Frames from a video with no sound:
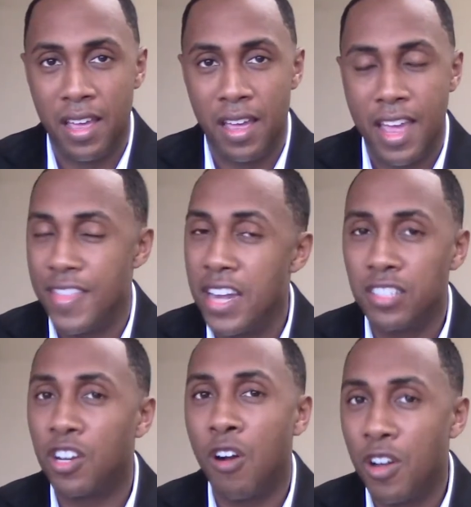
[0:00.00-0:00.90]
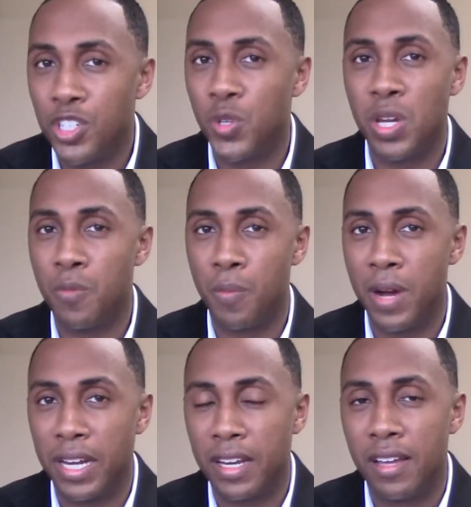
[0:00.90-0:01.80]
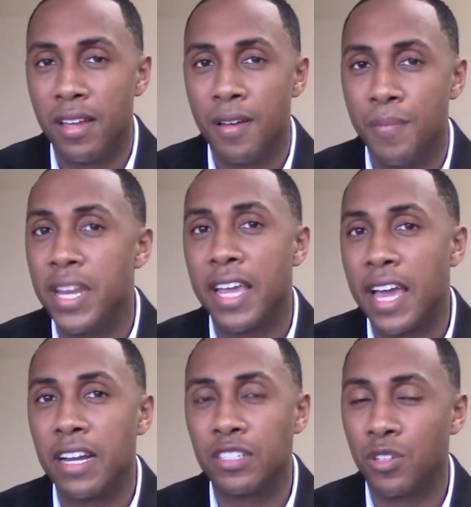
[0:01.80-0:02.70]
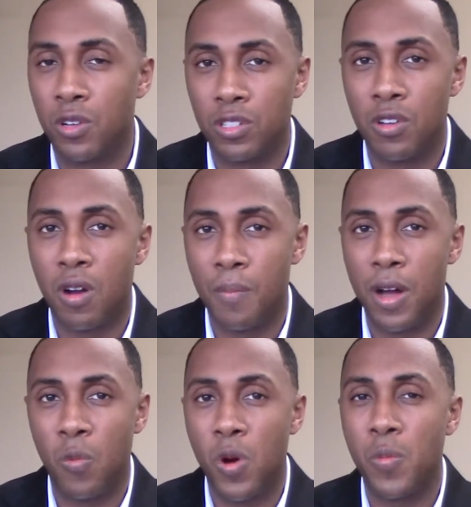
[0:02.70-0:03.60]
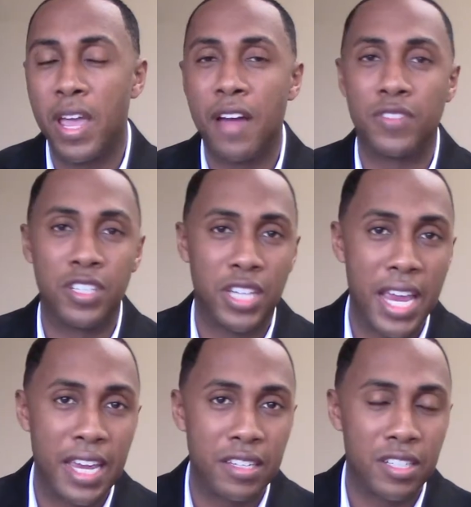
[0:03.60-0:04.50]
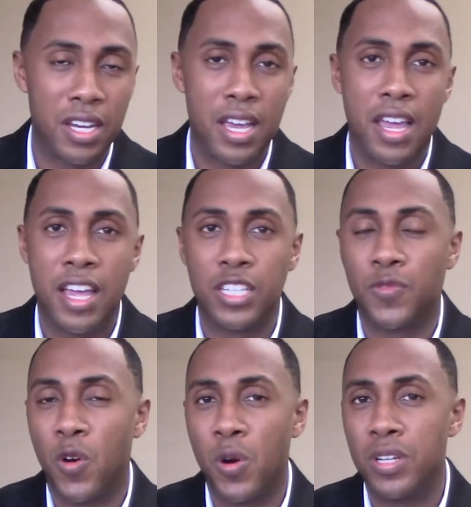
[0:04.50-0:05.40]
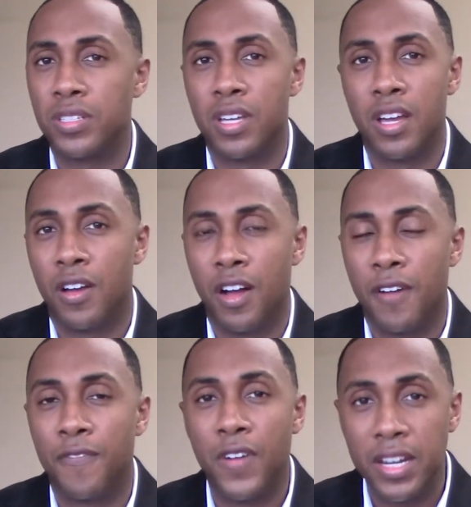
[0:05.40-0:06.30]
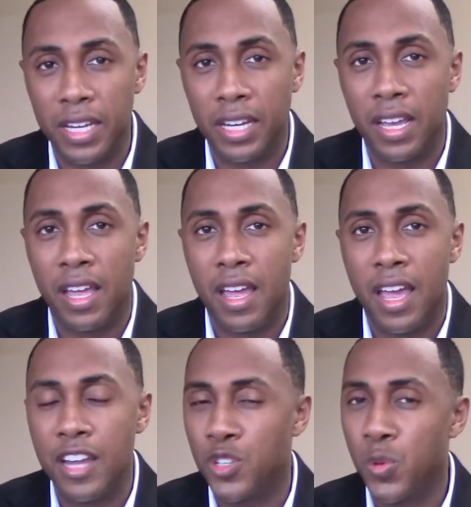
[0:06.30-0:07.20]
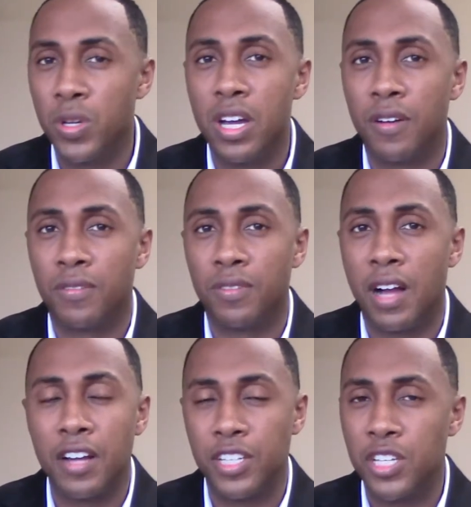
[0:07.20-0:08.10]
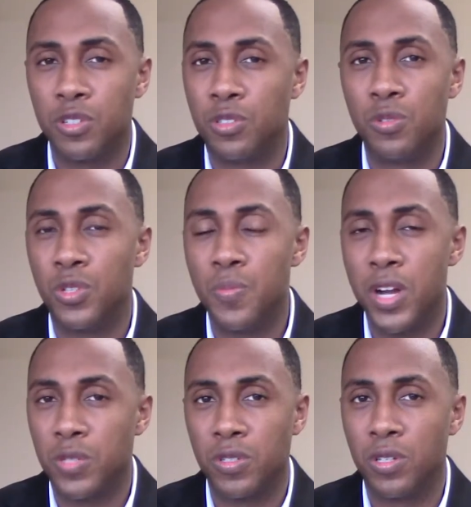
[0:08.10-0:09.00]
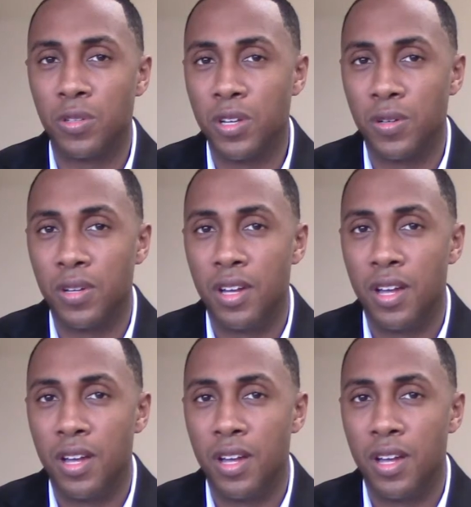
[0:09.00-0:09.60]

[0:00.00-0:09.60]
And that doesn't cost you any more money. Many candidates are going to talk about what we have to change as far as funding. And true enough, our teachers do too much with too little.